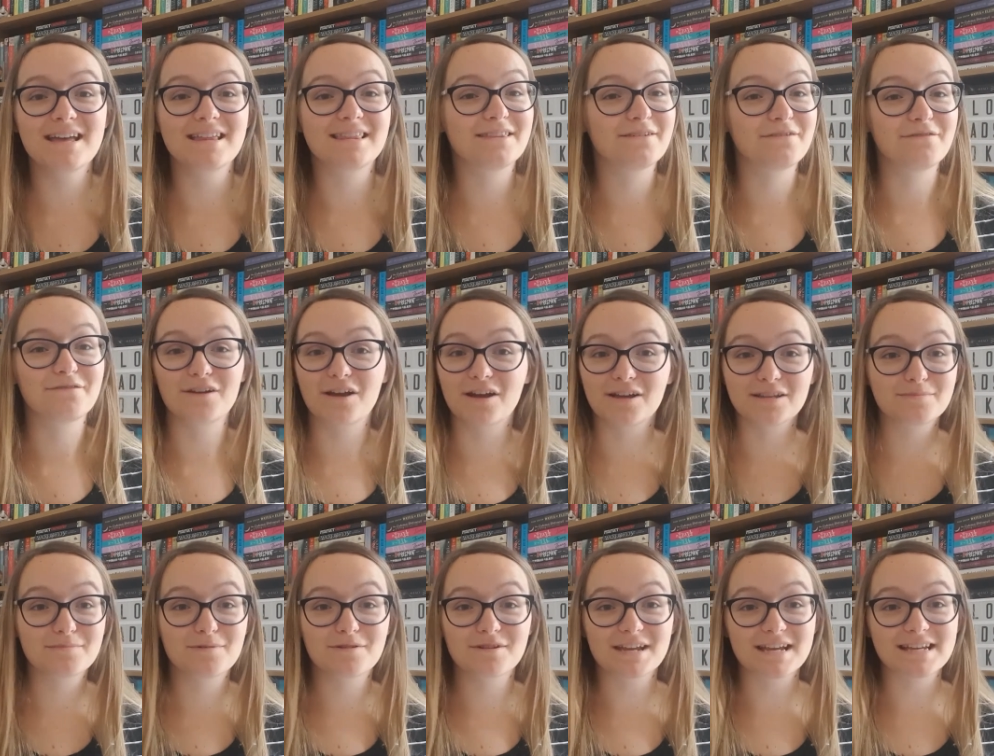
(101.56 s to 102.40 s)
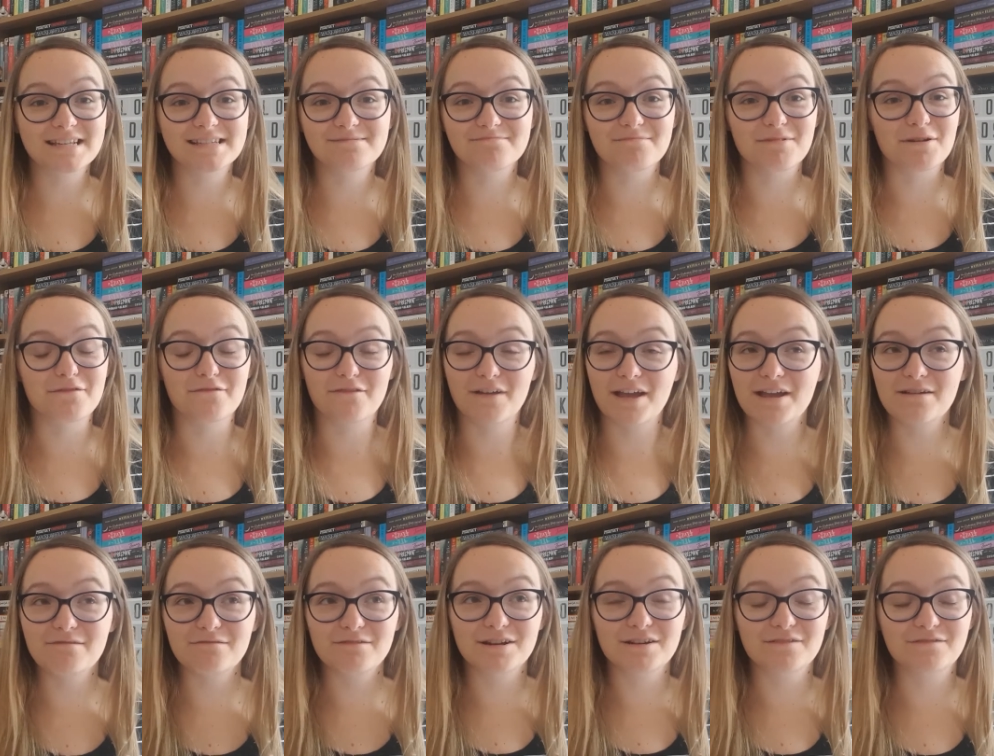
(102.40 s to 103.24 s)
The first book isn't my
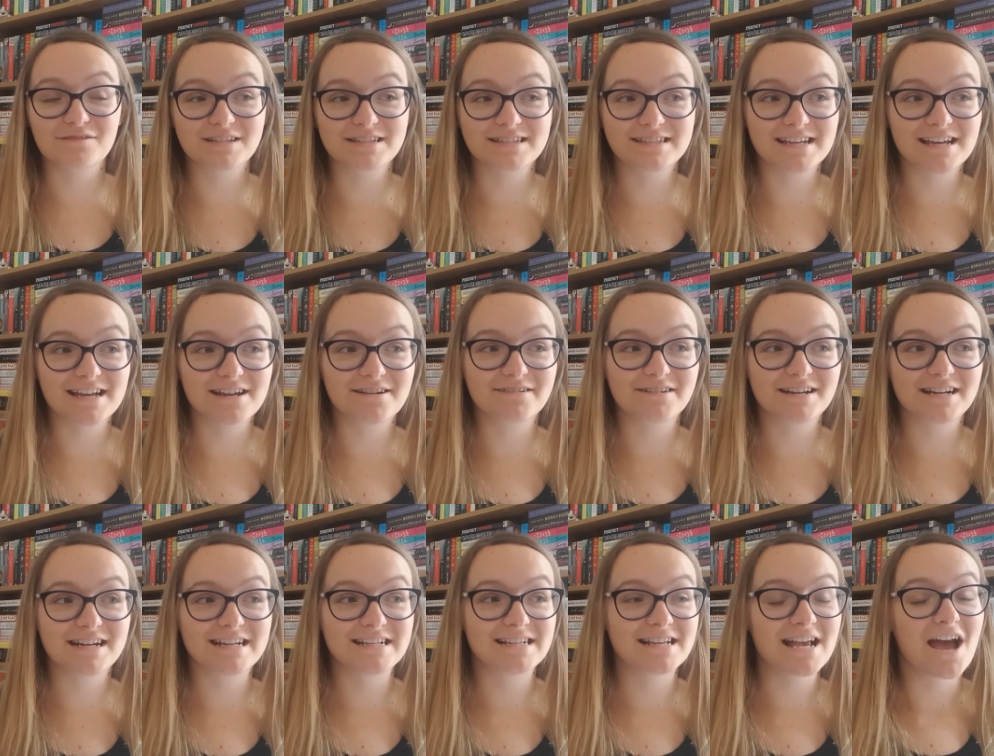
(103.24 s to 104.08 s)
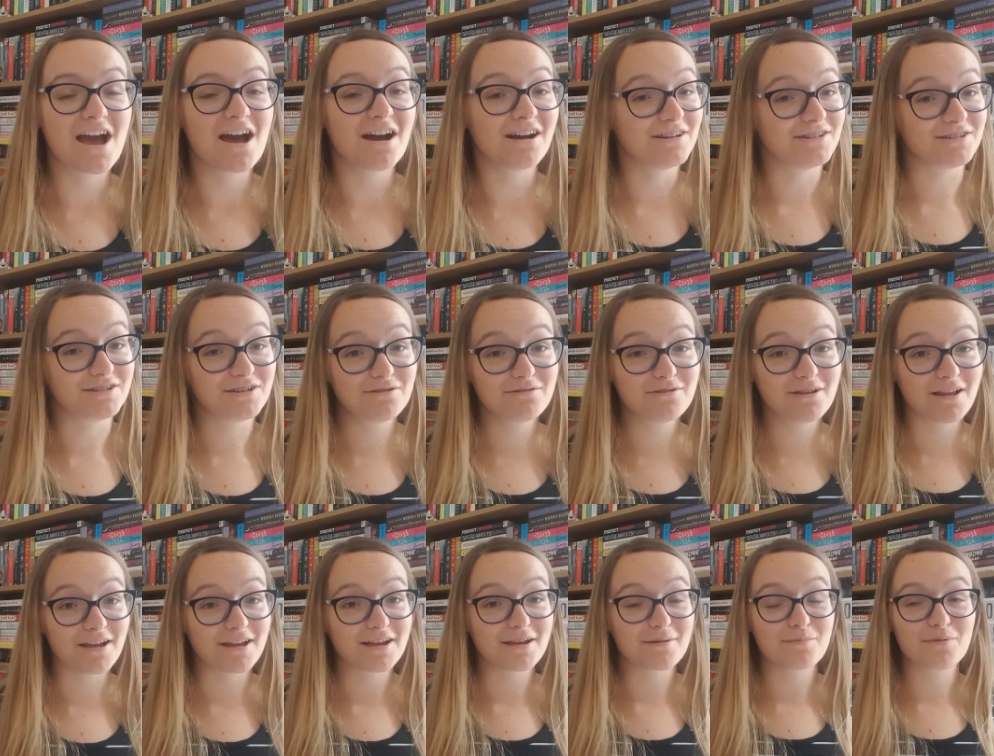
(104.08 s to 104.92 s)
favourite of the series. I do
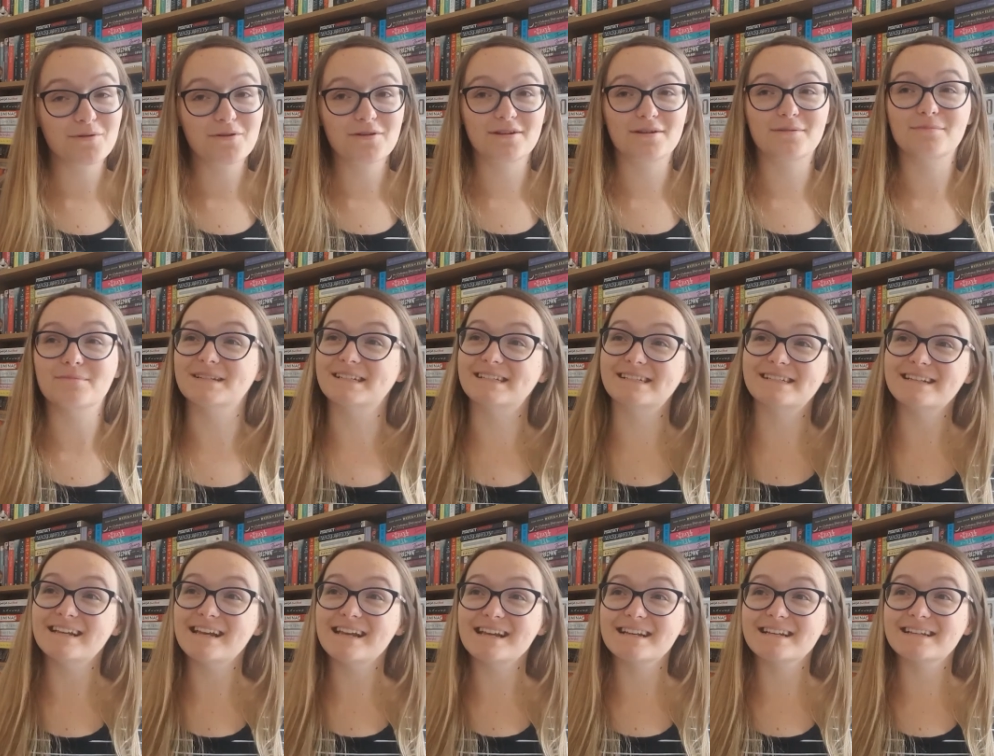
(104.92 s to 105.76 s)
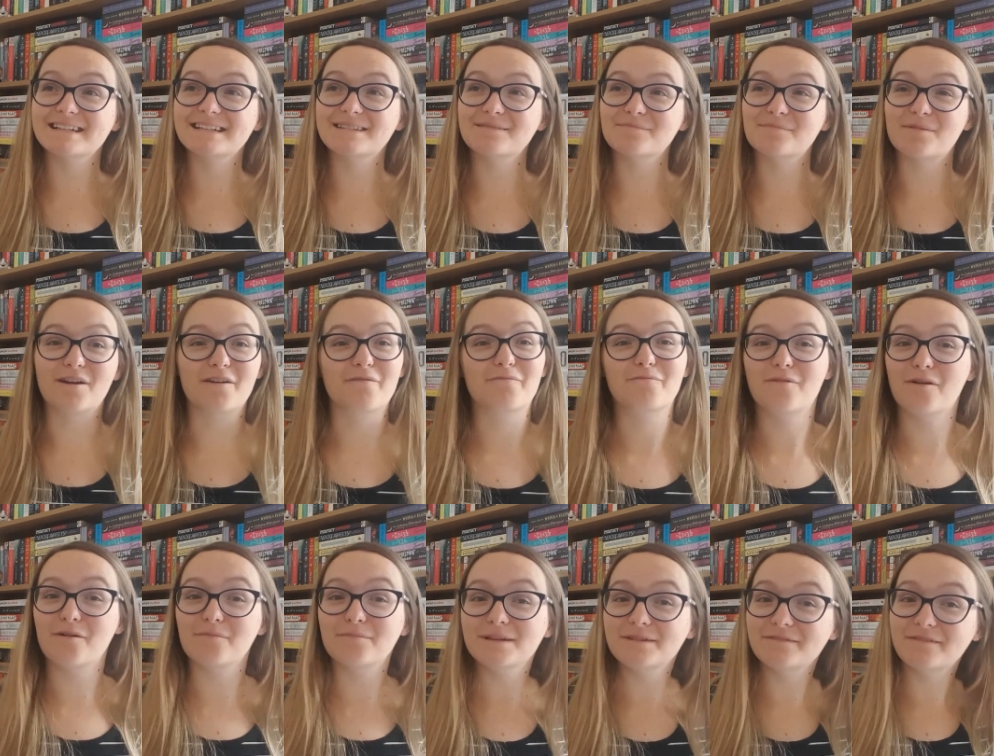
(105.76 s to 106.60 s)
like book number six, but I've
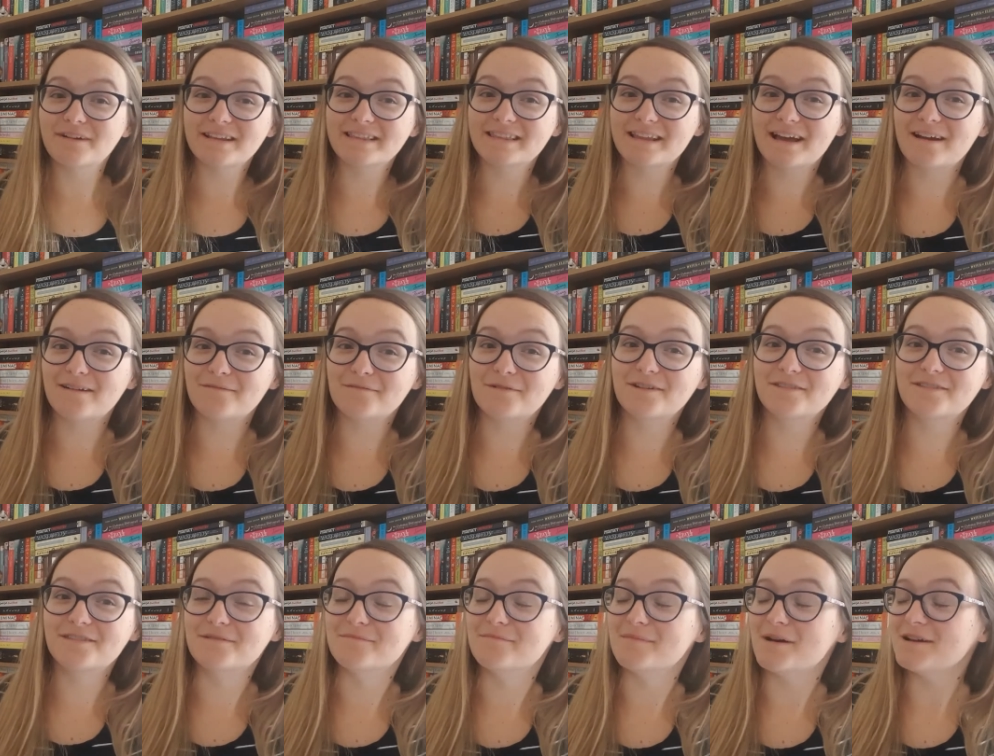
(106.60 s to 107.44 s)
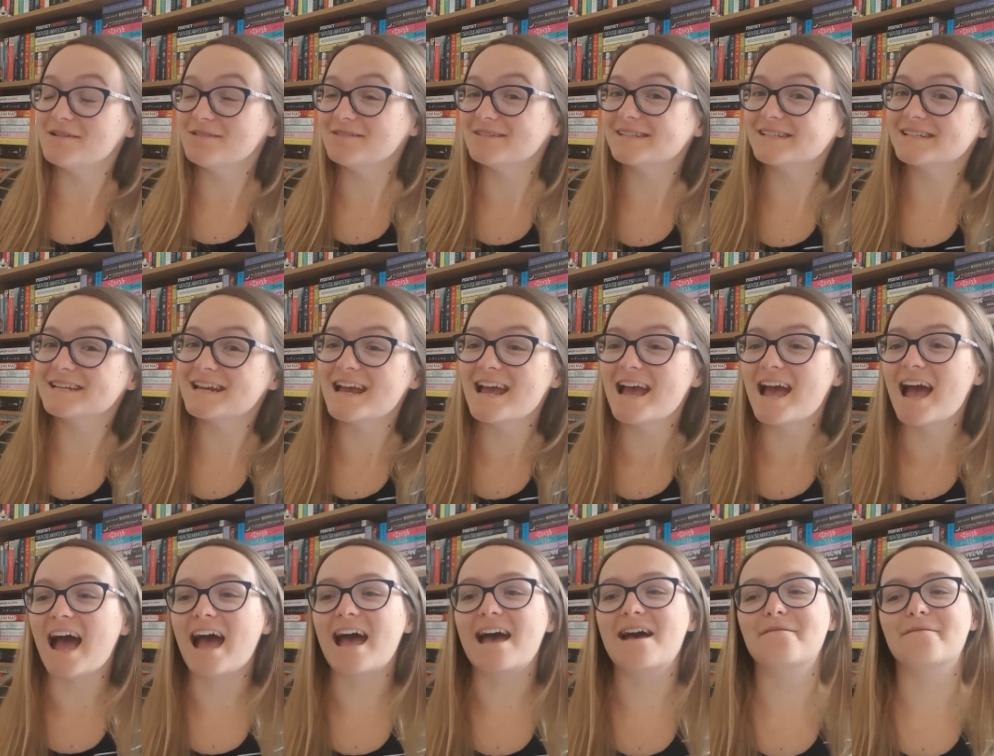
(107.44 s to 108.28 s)
probably read that one the most,
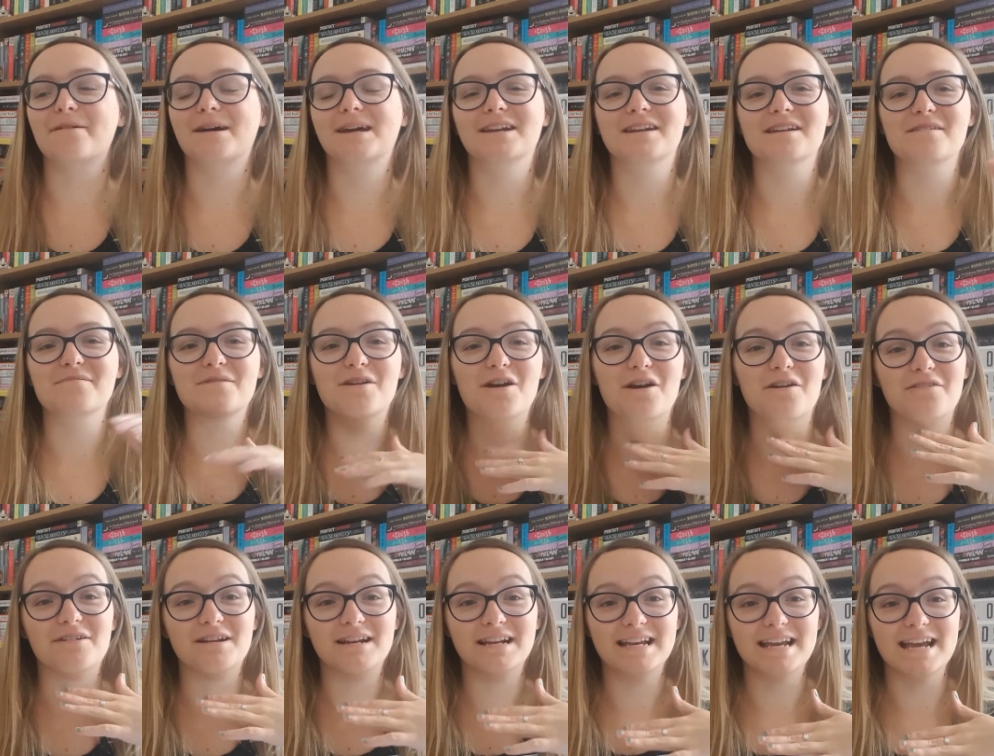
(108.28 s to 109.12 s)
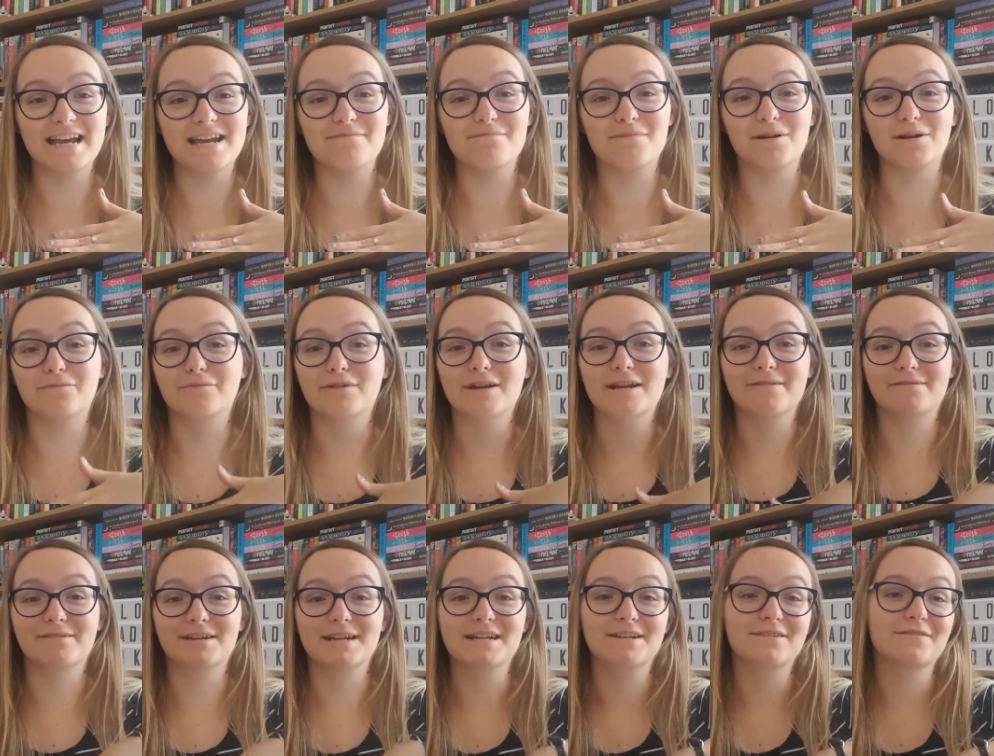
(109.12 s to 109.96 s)
um, and I am currently in my
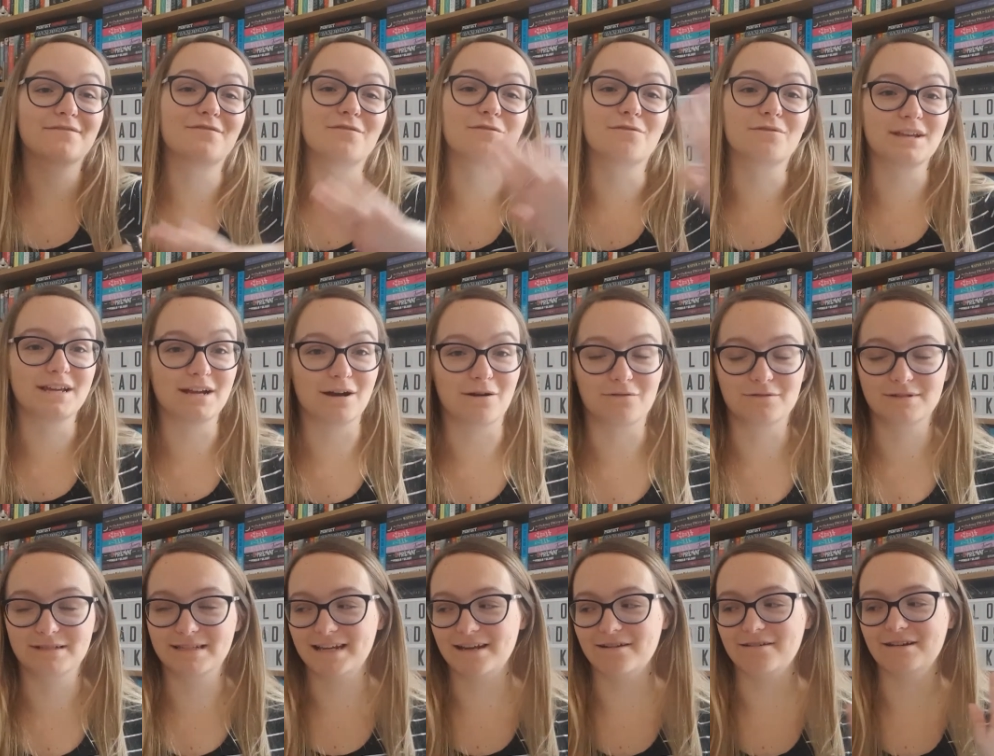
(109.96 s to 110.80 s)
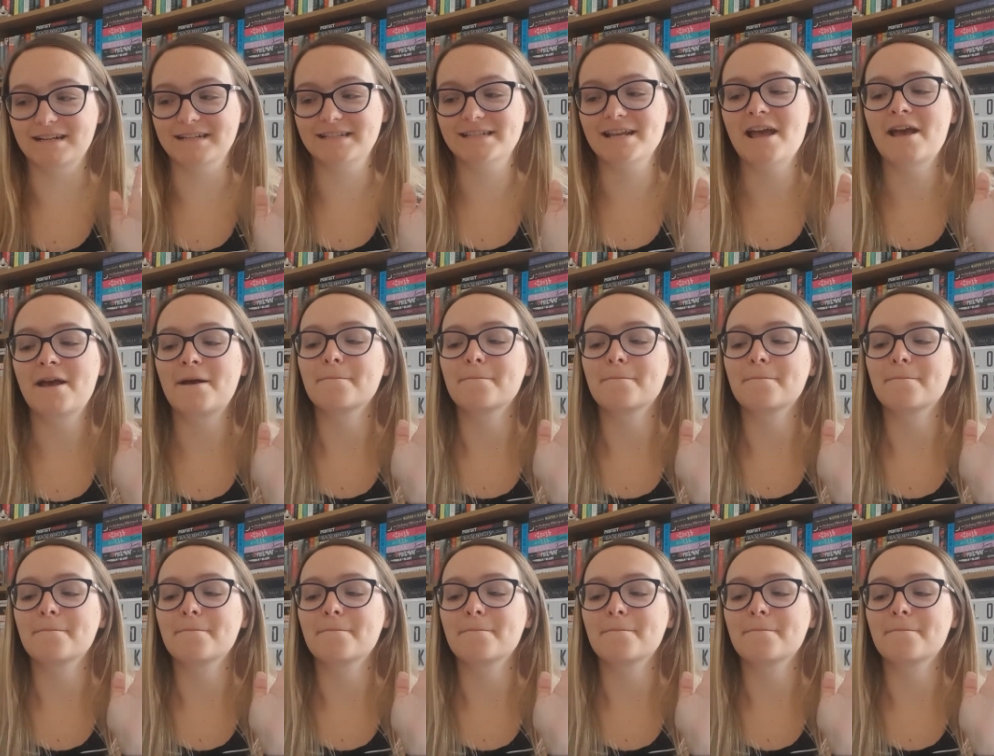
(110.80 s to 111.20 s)
reread for the whole series.